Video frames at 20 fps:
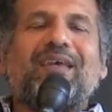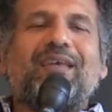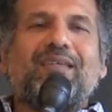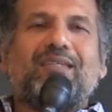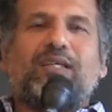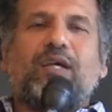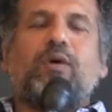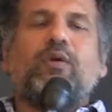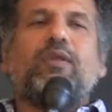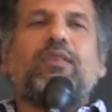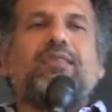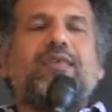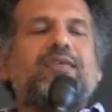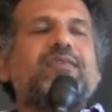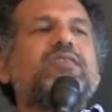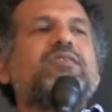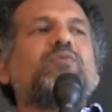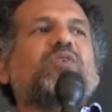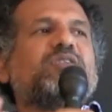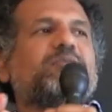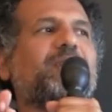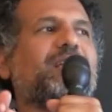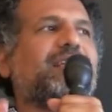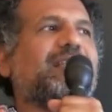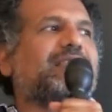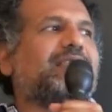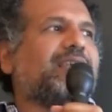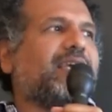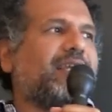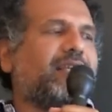So this is what's been
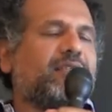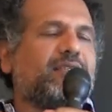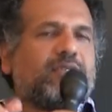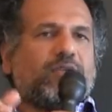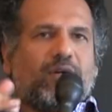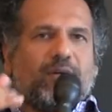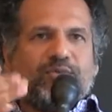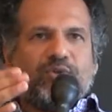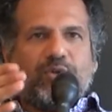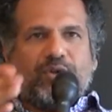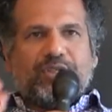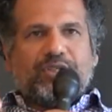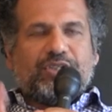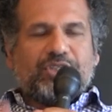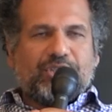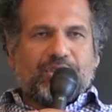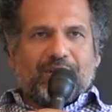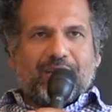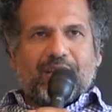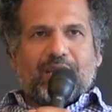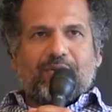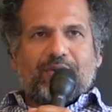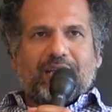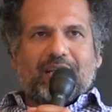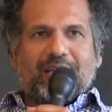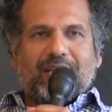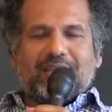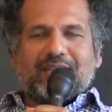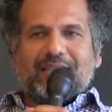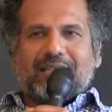insane. So I'm talking to you here
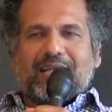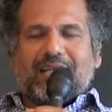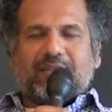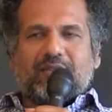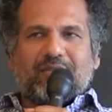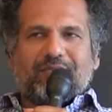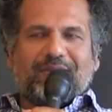in Seattle.